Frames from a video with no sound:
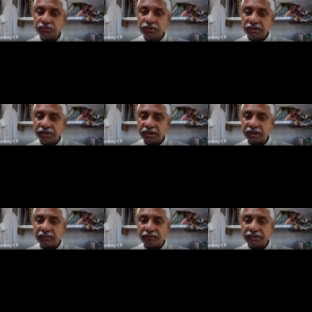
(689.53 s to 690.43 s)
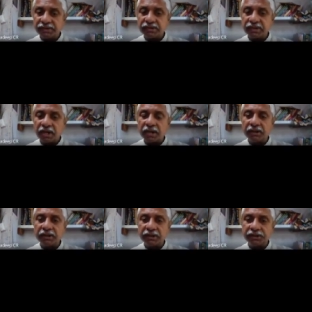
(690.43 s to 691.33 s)
their curvatures are in the
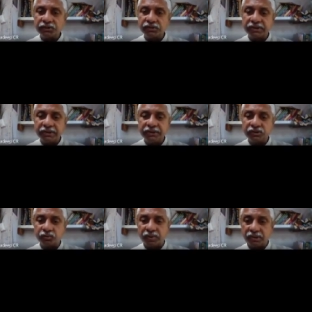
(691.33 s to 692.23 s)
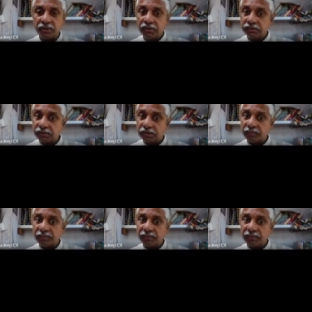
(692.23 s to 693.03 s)
ratio 3 is to 1. So remember